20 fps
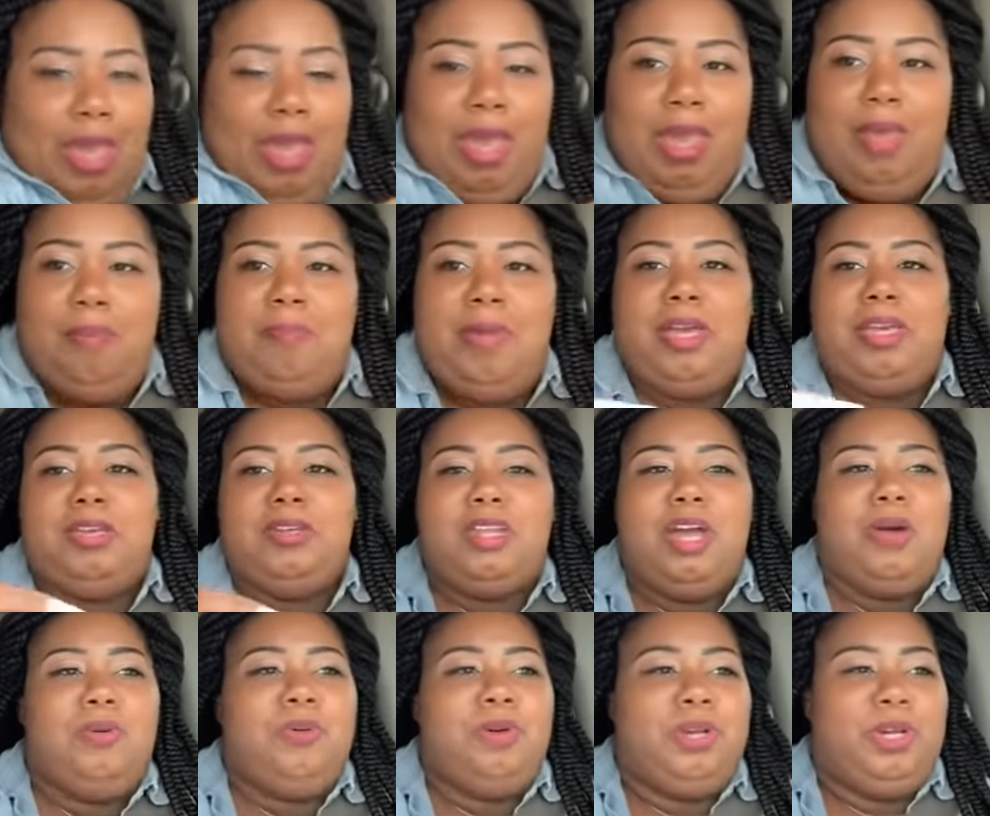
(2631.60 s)
It make you
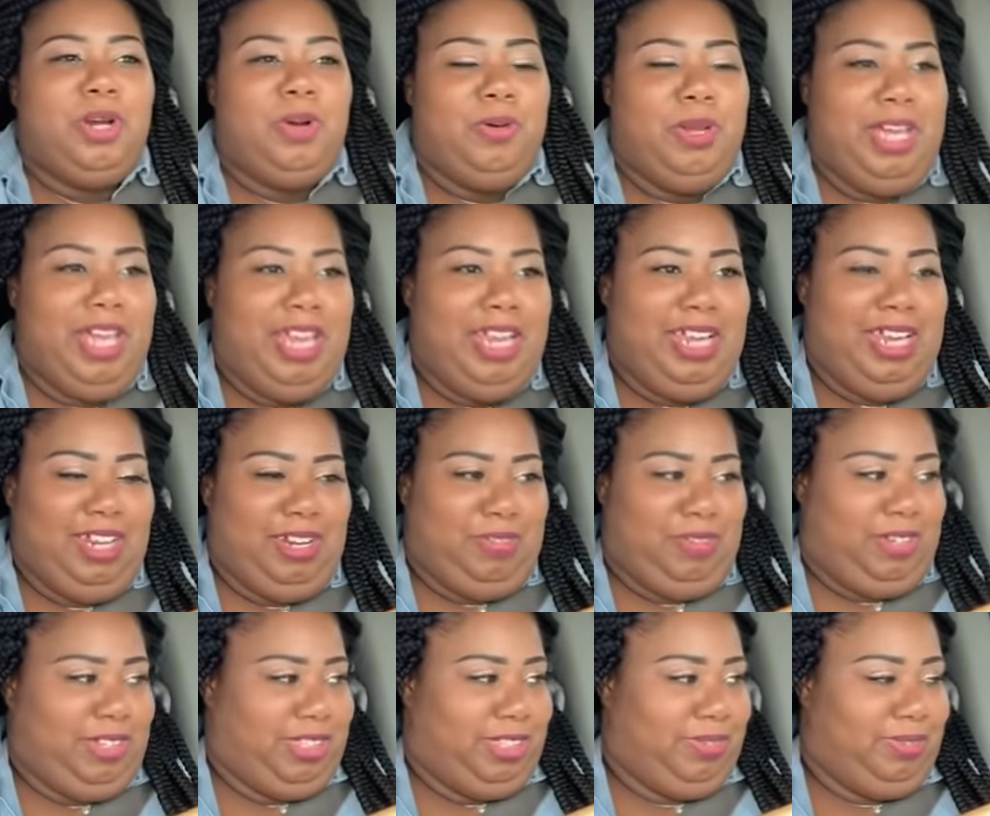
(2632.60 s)
not want to go eat in a
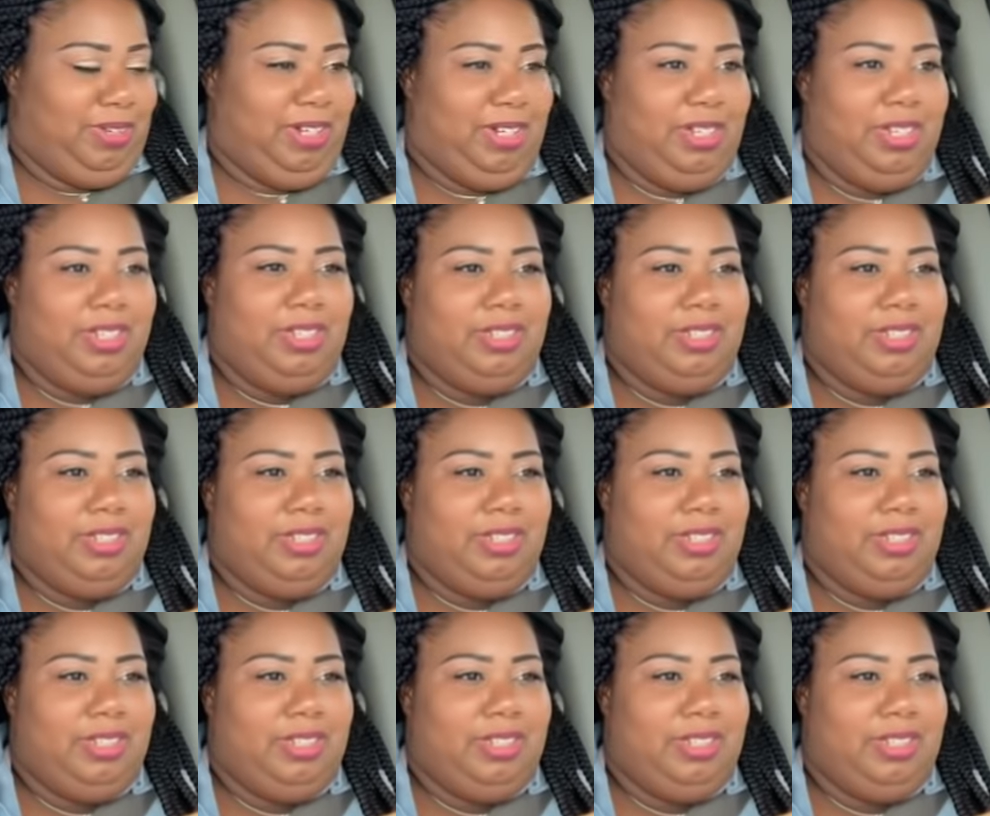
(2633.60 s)
restaurant.